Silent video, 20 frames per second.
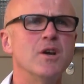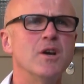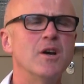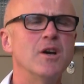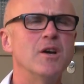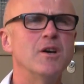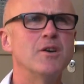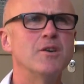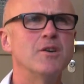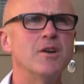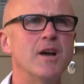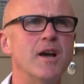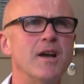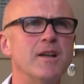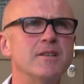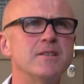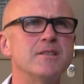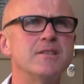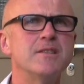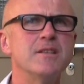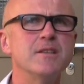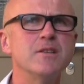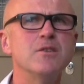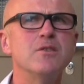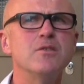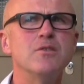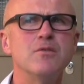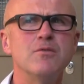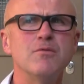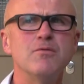and
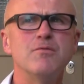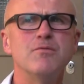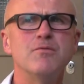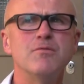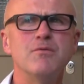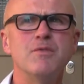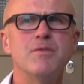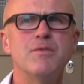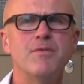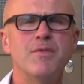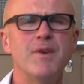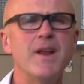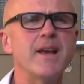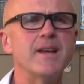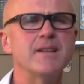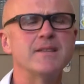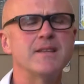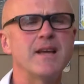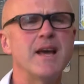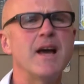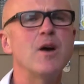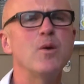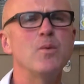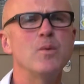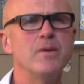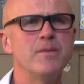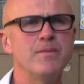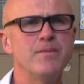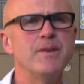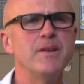still reflect how
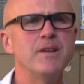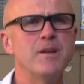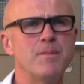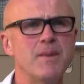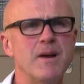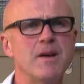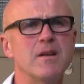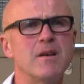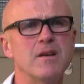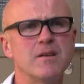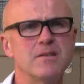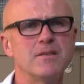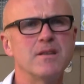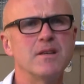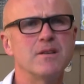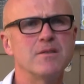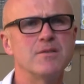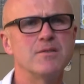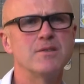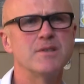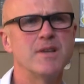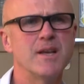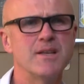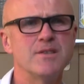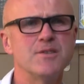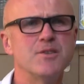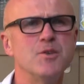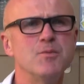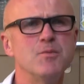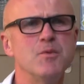we feel about ourselves
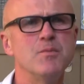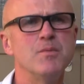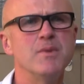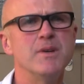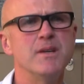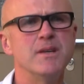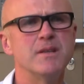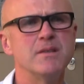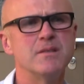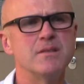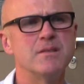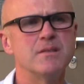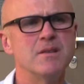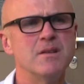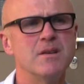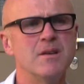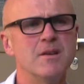as human beings.